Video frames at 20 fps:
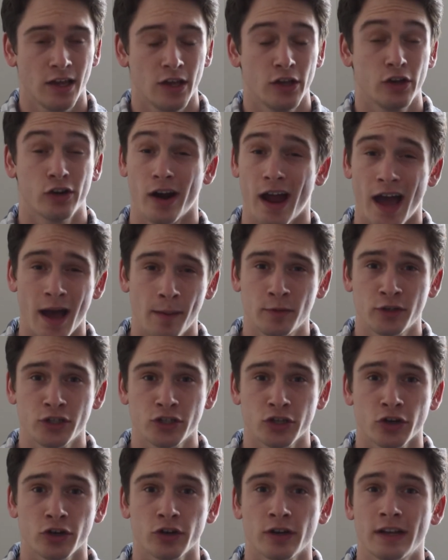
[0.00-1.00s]
Your
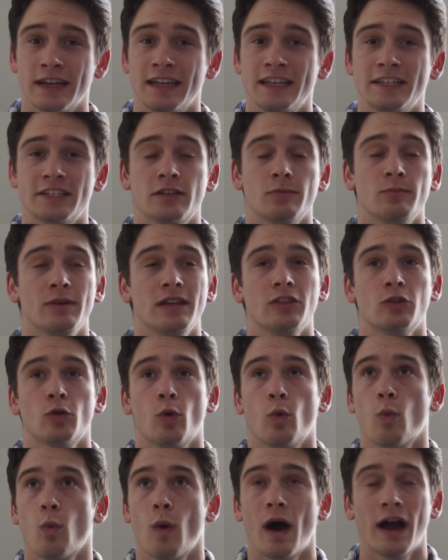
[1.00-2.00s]
aperture needs to be the
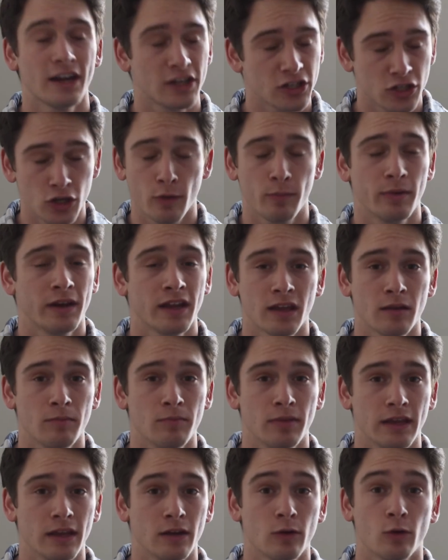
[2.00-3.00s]
widest open it can
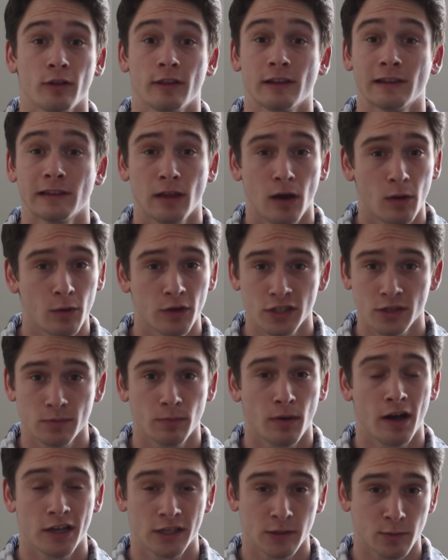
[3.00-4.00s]
be, or the lowest
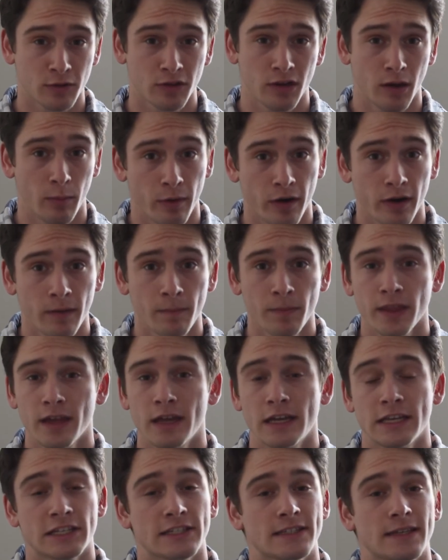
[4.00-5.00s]
possible number.
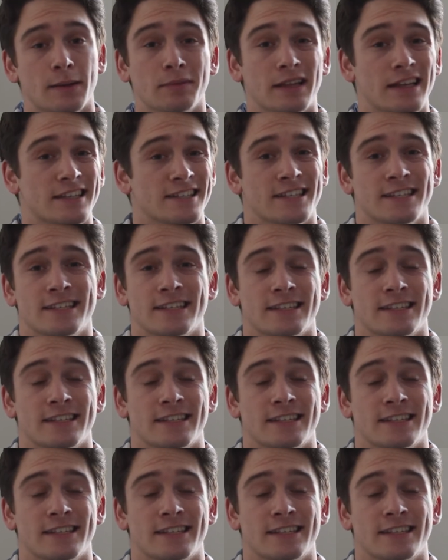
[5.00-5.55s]
Some lenses